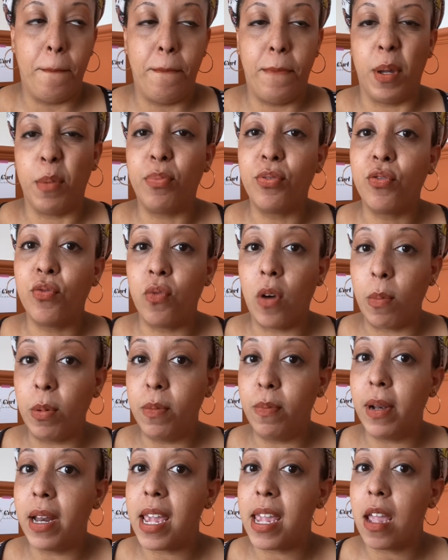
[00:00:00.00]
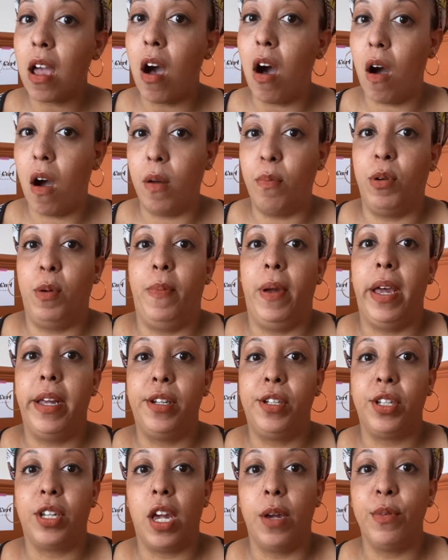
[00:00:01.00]
but probably aren't prepared
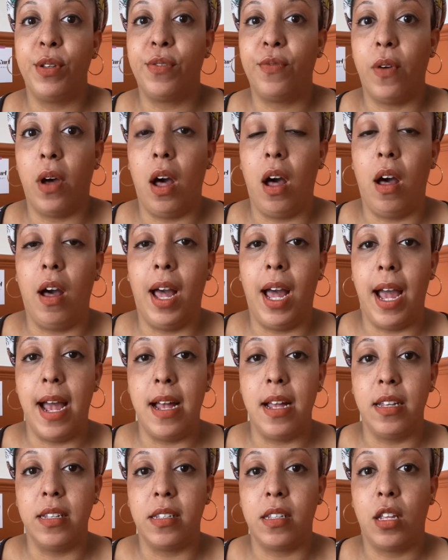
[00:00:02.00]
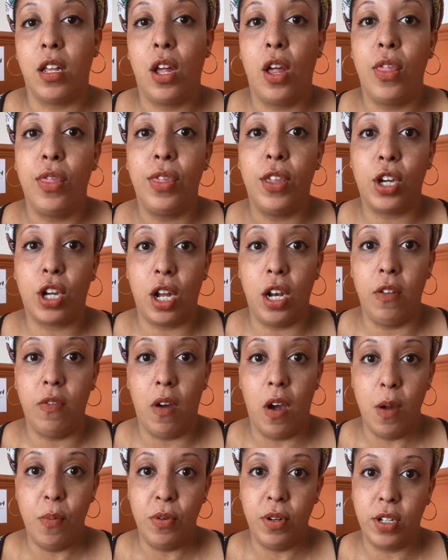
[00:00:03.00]
to go as far as the colour
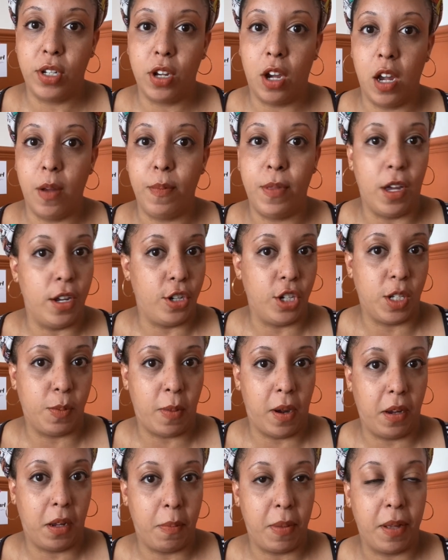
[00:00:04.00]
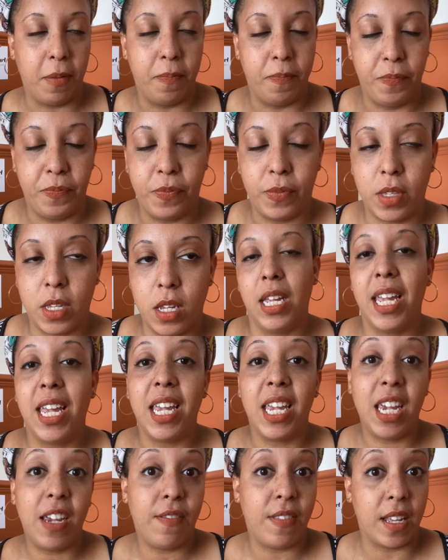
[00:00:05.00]
vibrant type that I just spoke about.
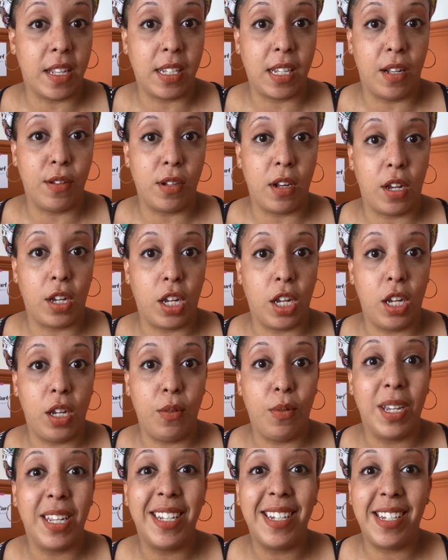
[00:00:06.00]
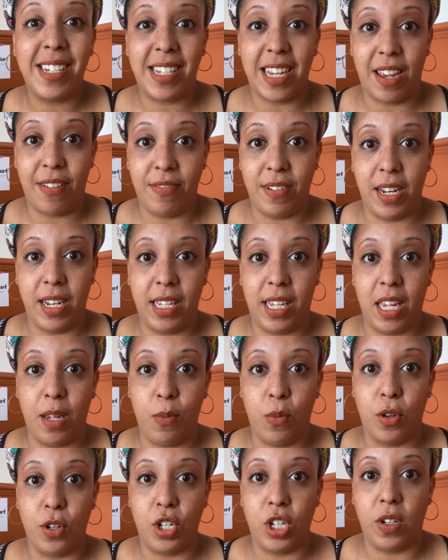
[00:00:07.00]
If that sounds like you, definitely keep
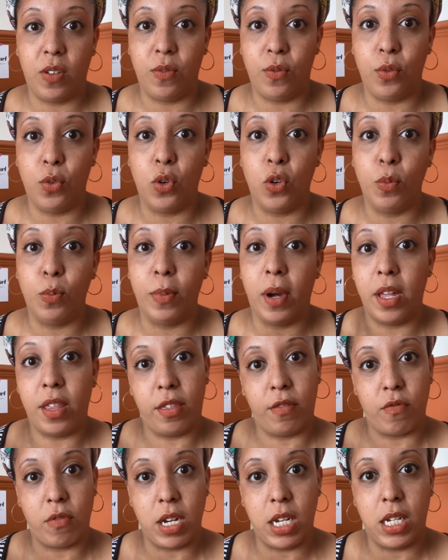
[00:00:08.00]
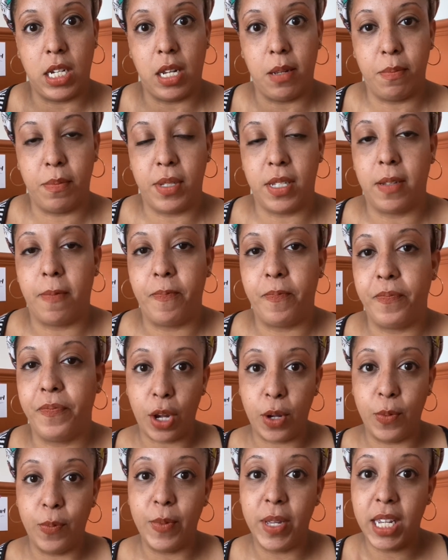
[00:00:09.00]
watching for my three tips. So,
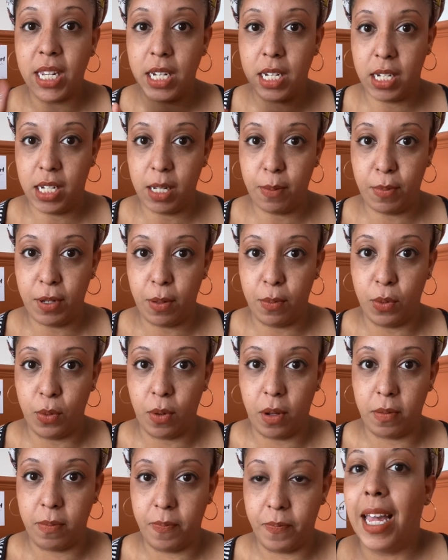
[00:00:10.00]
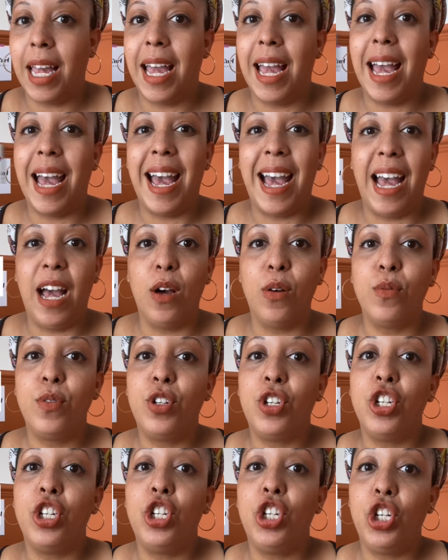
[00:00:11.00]
tip number one, how
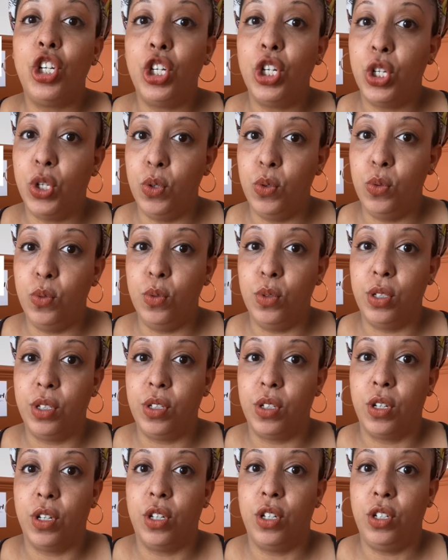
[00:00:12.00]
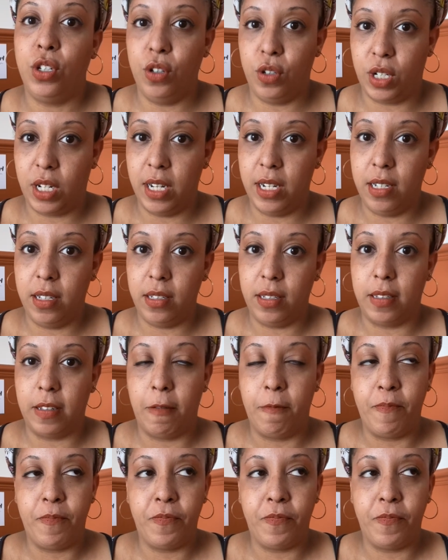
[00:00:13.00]
to choose your colours.